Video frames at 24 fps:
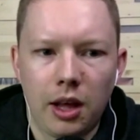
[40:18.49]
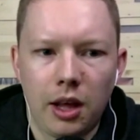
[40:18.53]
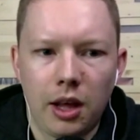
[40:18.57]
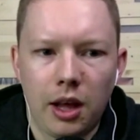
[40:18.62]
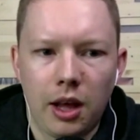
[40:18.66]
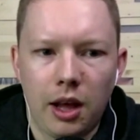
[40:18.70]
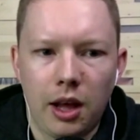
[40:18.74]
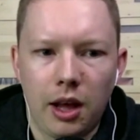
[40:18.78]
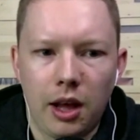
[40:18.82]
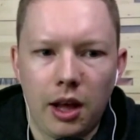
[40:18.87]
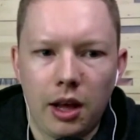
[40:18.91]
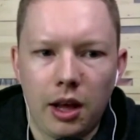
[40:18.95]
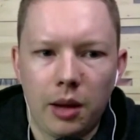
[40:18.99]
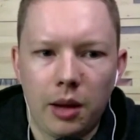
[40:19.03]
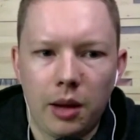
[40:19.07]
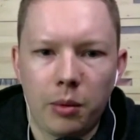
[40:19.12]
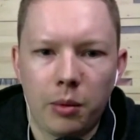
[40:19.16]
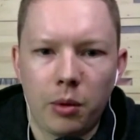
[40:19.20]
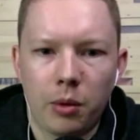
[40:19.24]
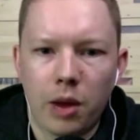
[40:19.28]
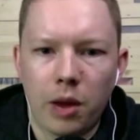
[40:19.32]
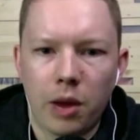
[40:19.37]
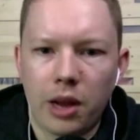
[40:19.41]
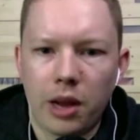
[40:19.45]
um, or
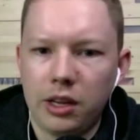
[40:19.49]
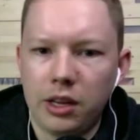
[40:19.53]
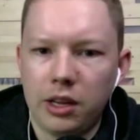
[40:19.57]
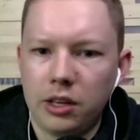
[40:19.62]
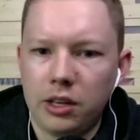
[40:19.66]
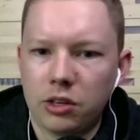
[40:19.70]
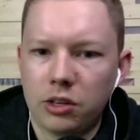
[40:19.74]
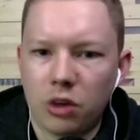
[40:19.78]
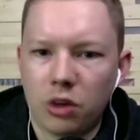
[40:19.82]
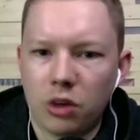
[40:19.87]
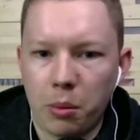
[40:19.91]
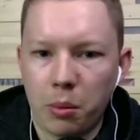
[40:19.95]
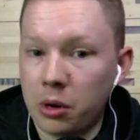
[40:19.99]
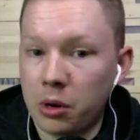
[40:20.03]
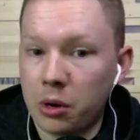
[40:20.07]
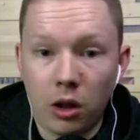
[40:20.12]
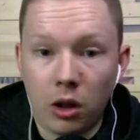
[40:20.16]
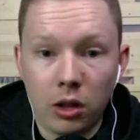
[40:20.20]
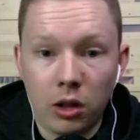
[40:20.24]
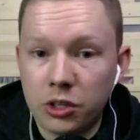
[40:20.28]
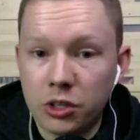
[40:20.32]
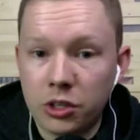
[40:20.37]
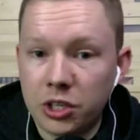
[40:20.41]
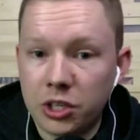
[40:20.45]
any
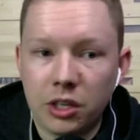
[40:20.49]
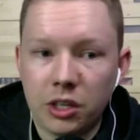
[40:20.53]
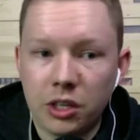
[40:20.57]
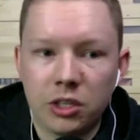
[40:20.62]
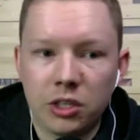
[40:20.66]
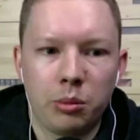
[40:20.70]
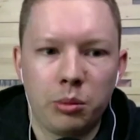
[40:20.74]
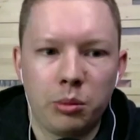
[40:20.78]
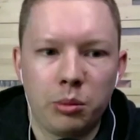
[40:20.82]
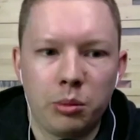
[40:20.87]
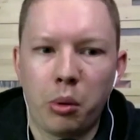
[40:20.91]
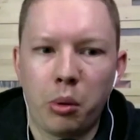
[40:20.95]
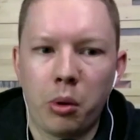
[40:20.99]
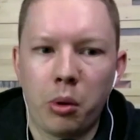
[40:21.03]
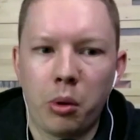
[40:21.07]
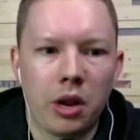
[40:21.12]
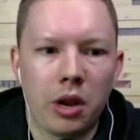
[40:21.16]
terminology that's important,